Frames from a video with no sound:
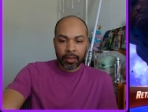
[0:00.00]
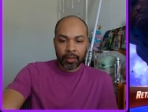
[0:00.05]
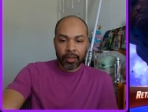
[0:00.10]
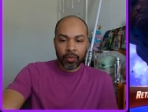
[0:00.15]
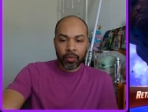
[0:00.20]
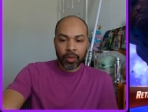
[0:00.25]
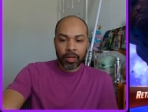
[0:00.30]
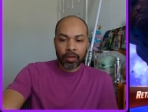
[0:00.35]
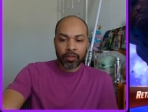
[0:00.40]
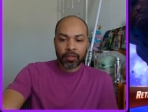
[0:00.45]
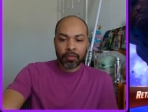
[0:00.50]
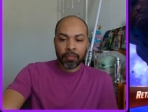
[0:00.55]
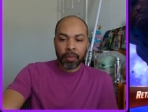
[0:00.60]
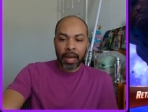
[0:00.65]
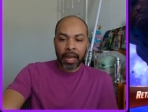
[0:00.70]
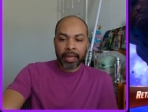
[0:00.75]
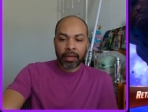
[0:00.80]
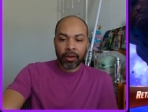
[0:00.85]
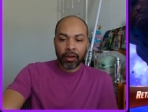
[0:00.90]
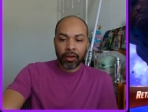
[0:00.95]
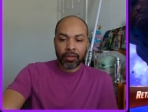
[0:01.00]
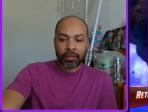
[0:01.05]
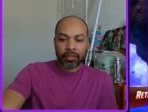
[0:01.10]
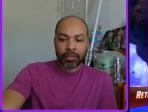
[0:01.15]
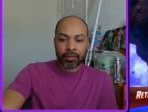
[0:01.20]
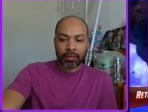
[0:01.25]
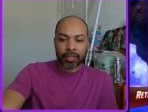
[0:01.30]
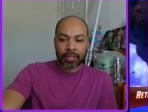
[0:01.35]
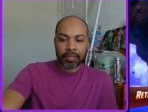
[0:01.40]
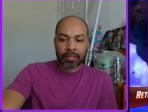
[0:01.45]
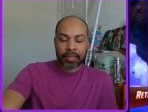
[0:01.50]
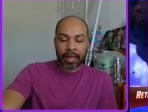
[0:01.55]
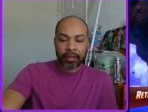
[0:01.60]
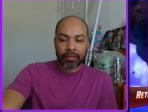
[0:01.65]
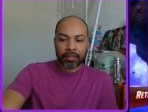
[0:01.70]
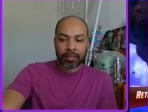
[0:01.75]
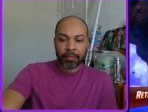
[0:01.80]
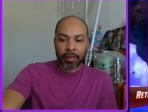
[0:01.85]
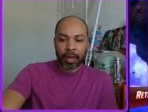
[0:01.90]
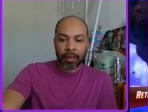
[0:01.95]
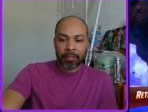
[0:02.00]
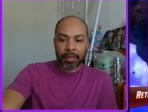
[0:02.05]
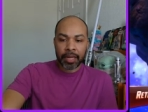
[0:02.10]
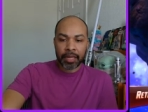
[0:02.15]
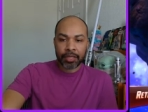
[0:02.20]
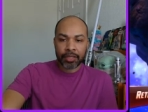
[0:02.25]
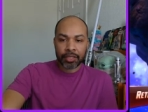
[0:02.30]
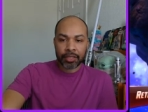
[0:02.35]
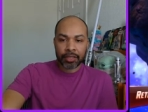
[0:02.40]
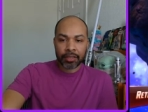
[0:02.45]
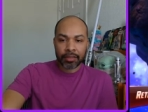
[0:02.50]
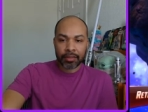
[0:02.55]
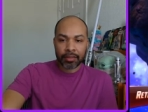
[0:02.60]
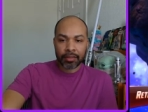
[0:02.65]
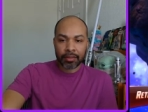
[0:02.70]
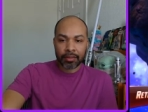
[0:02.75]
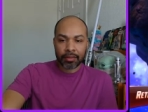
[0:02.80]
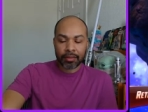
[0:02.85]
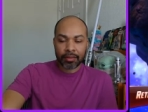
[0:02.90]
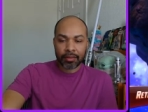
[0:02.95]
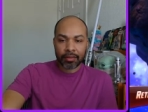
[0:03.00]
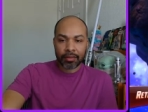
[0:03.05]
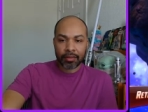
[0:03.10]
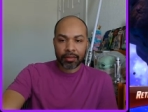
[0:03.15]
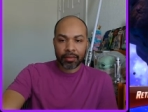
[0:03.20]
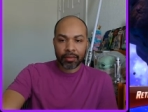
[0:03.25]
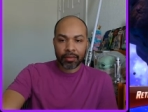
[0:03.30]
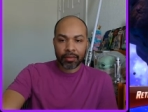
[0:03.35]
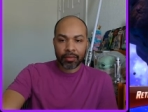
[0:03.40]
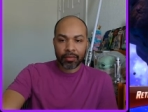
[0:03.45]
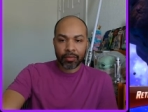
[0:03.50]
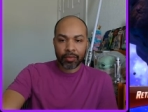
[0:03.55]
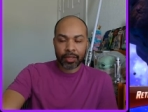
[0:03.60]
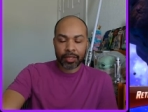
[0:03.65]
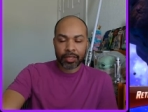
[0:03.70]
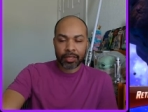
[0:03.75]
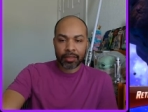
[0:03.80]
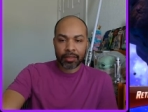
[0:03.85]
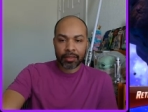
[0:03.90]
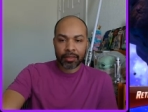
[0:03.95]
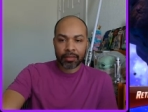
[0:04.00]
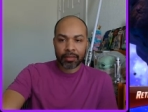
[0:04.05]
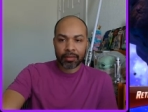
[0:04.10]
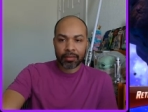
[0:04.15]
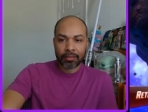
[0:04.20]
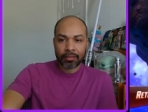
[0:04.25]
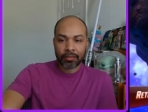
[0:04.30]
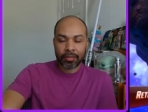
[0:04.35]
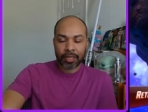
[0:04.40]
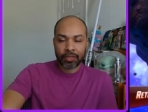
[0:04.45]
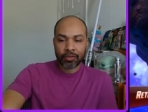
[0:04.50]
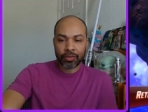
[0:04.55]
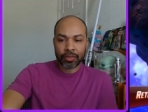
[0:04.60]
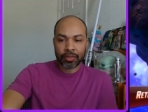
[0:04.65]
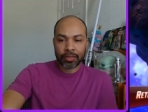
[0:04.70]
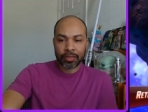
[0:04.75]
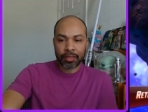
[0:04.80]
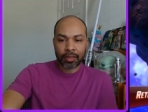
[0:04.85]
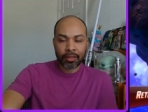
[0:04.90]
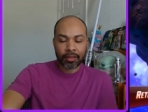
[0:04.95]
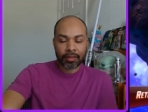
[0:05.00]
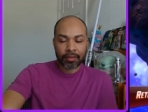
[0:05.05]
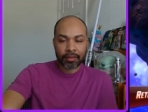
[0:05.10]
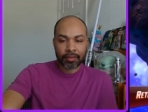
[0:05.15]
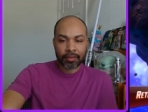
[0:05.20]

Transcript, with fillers: The Widow's Bite also discounts Abomination, which is interesting.